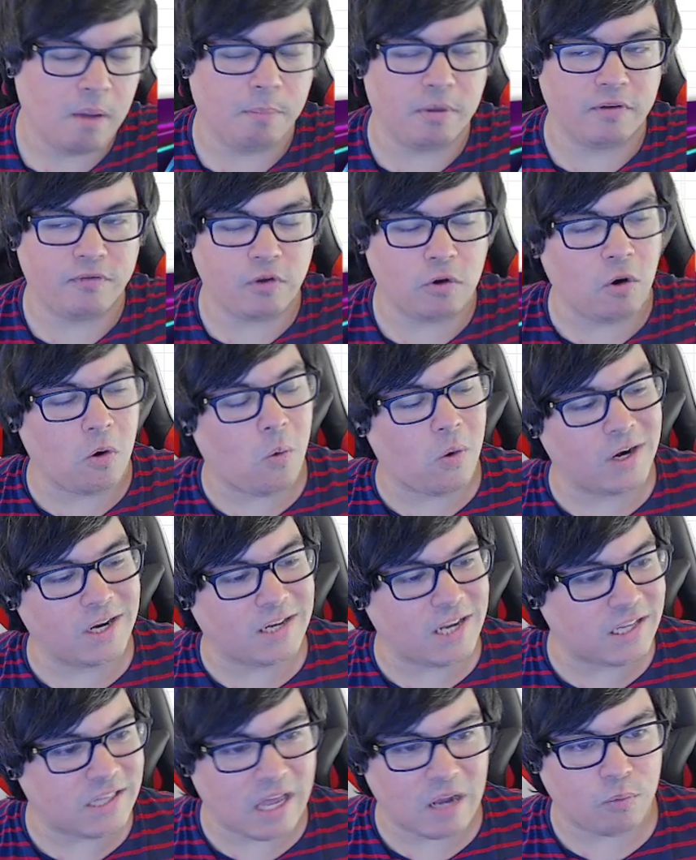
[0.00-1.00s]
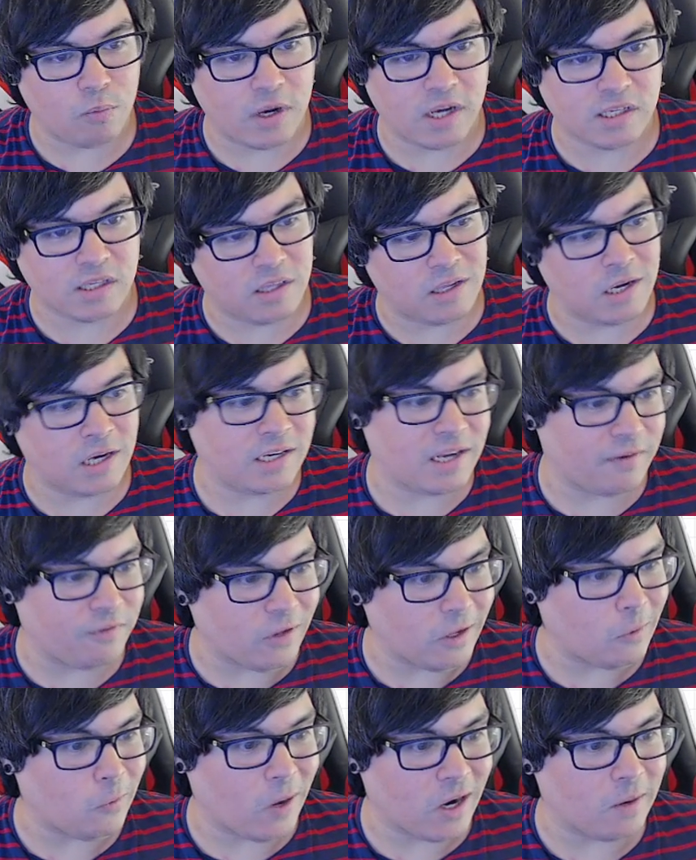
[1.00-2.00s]
But if you don't want to take that risk, then I
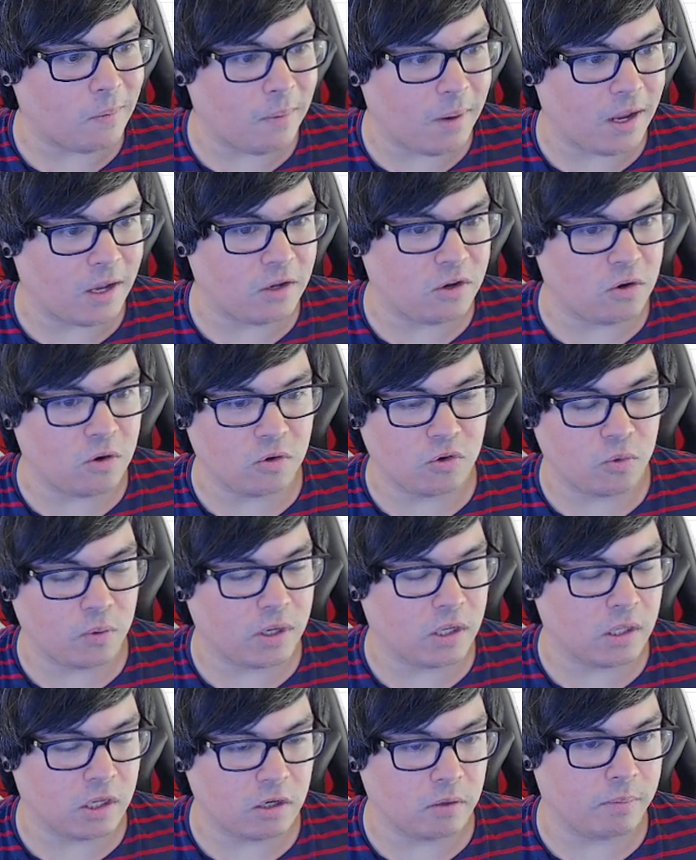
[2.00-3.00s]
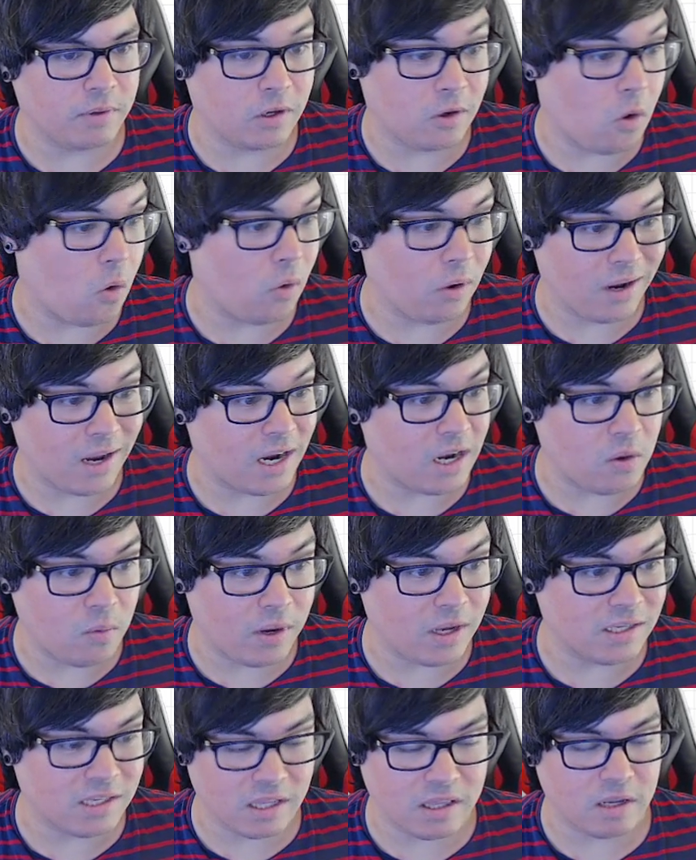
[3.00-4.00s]
definitely recommend you know doing a little bit of coring
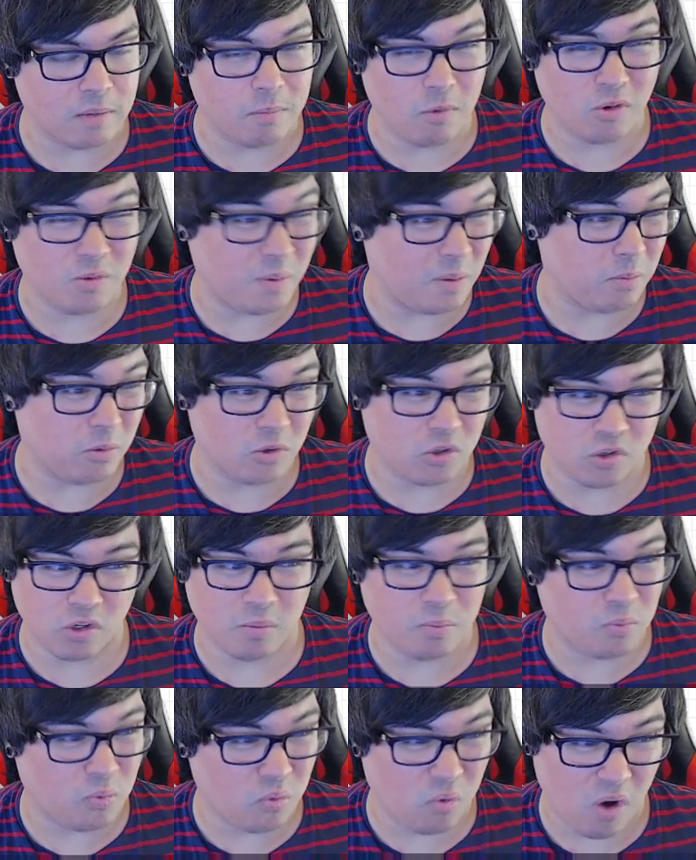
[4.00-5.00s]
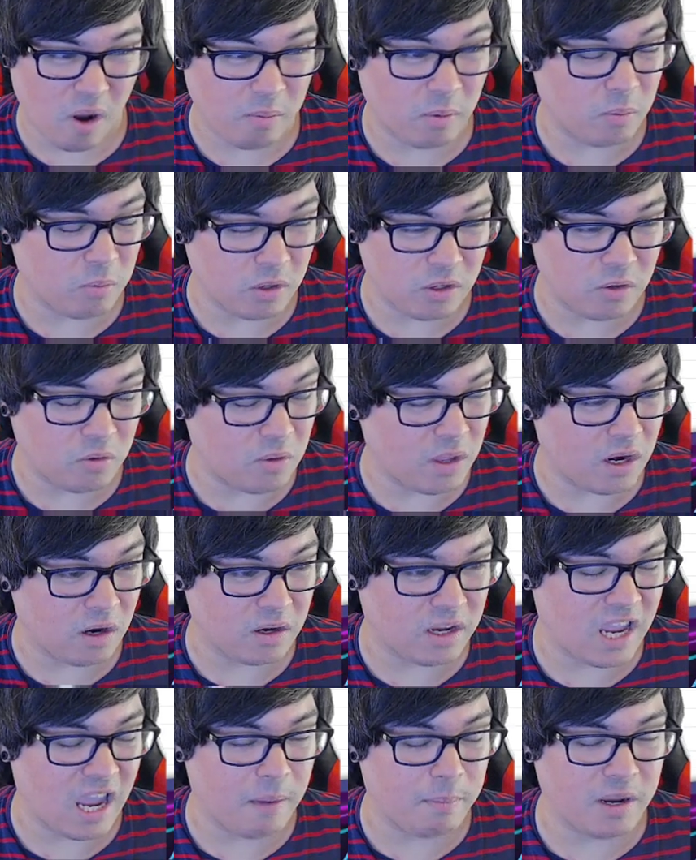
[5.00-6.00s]
anyways. I think most people should probably do that
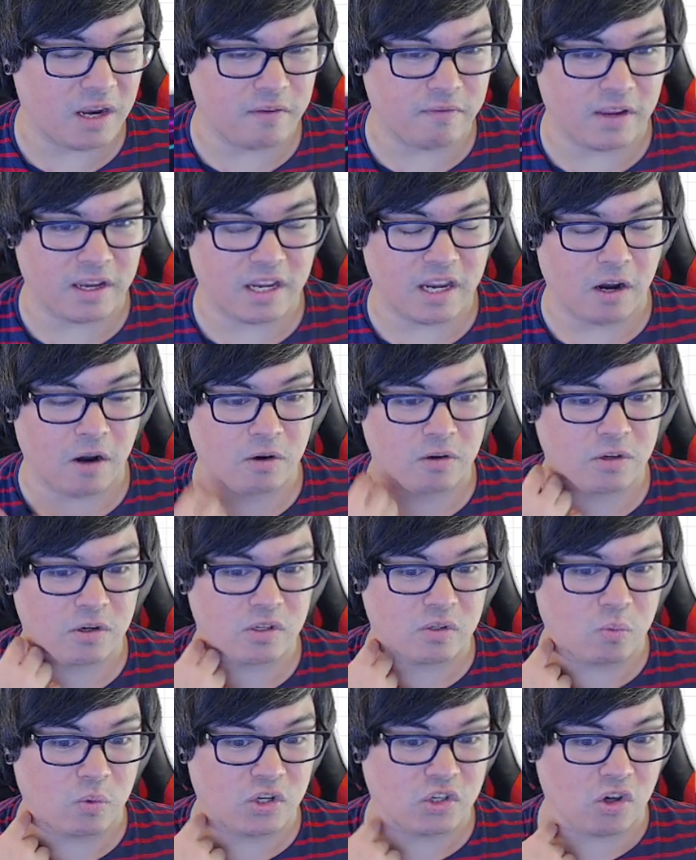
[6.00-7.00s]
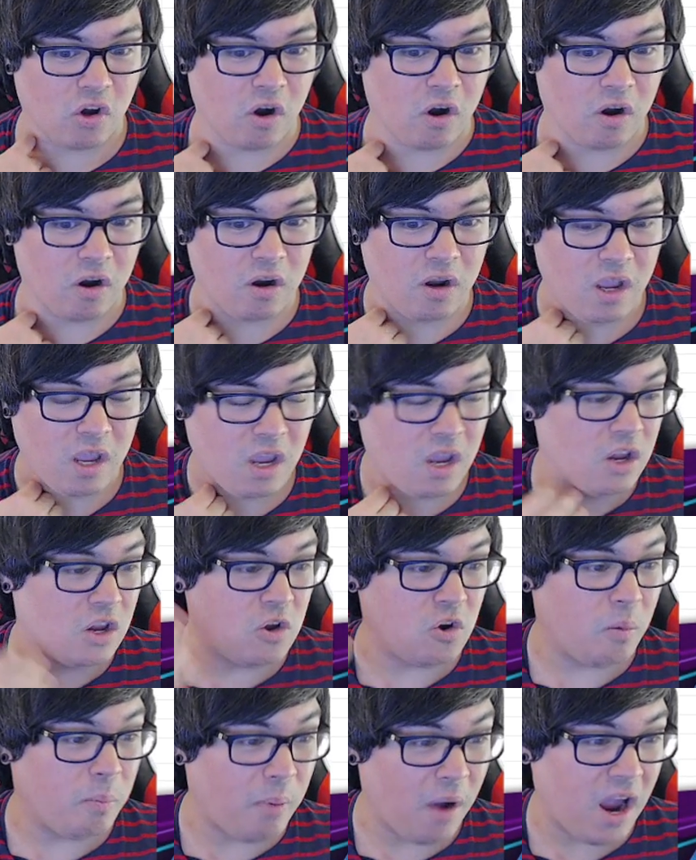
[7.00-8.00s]
on campaign event characters, which are
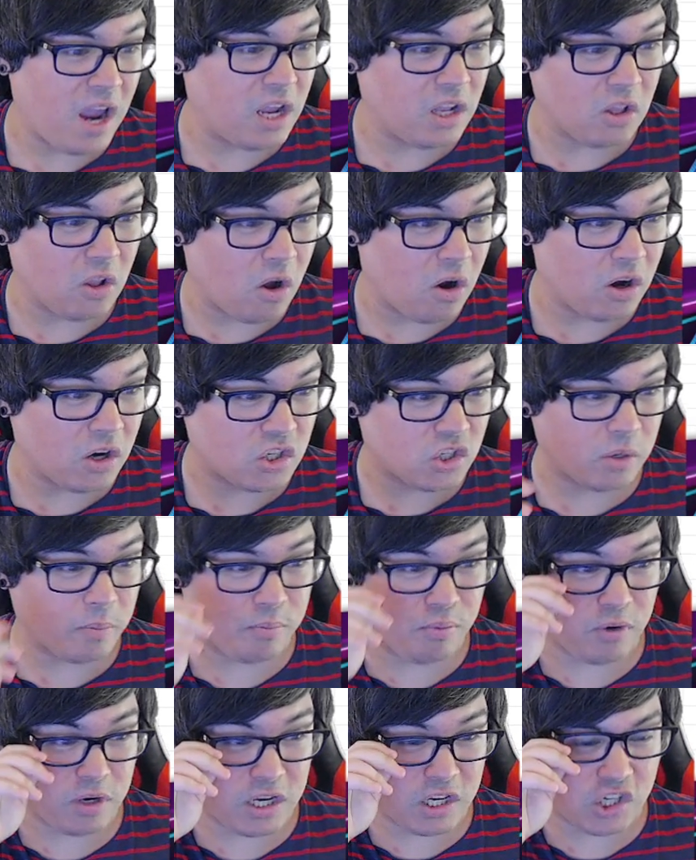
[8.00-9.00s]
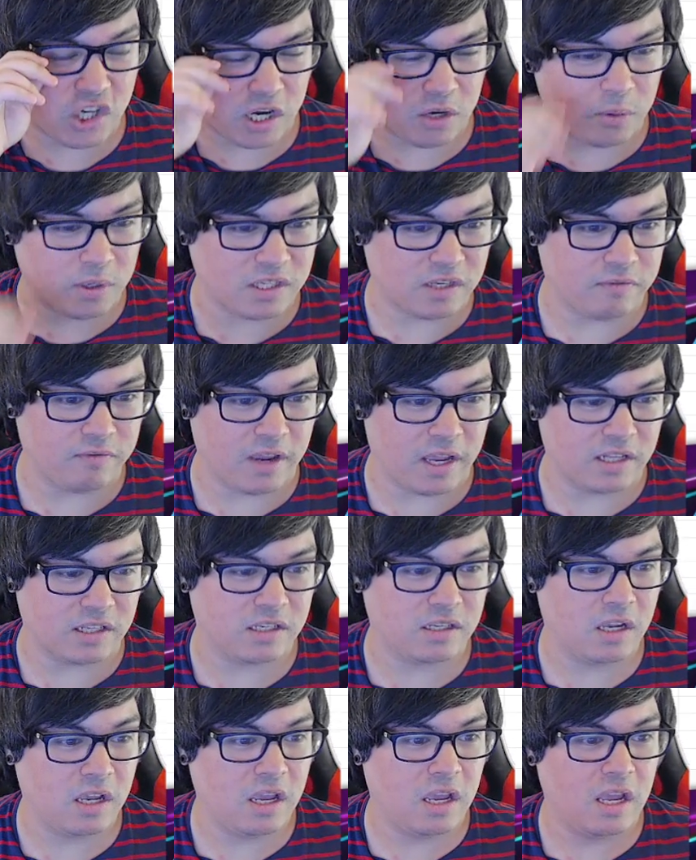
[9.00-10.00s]
you know by and large pretty generous
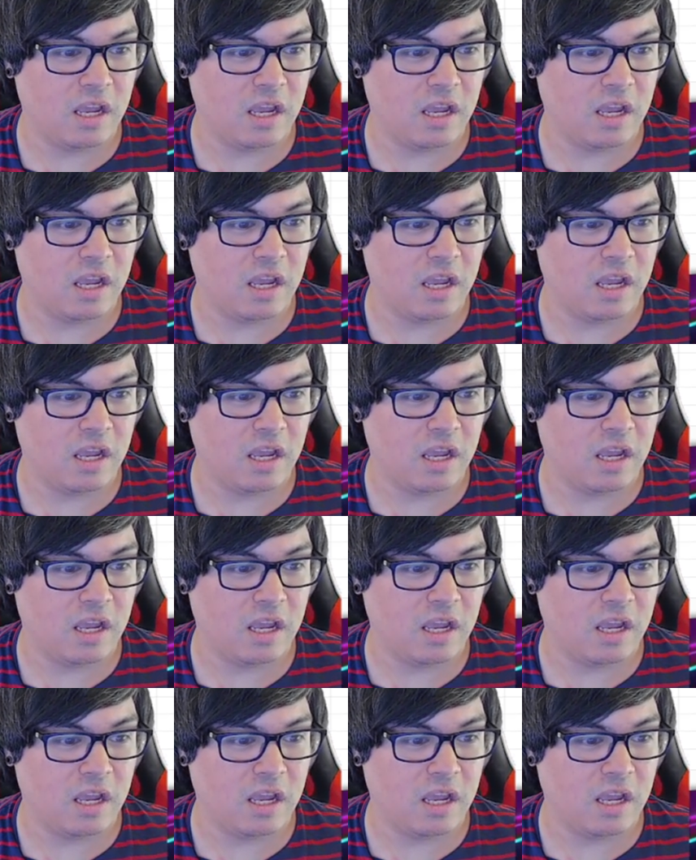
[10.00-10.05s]
events.